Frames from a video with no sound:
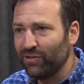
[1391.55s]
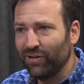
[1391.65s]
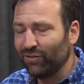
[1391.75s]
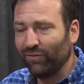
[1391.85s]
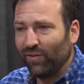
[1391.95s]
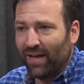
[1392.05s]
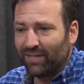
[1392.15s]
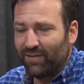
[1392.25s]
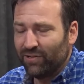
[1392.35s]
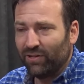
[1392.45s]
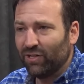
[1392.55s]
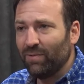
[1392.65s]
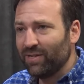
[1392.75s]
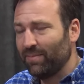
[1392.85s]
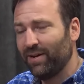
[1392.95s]
judicial philosophy. There's only so
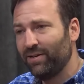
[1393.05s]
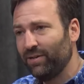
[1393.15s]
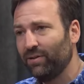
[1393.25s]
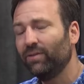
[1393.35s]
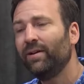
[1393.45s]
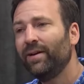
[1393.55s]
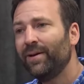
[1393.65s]
much I'm going to do.